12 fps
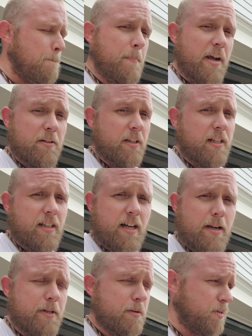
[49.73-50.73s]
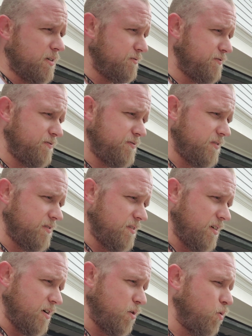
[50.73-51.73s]
barely climbing above
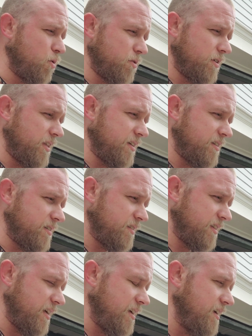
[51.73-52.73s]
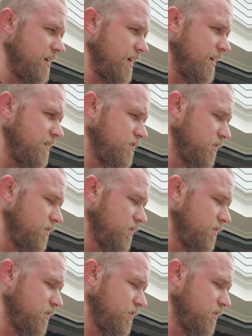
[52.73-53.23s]
a quarter of the heat gauge,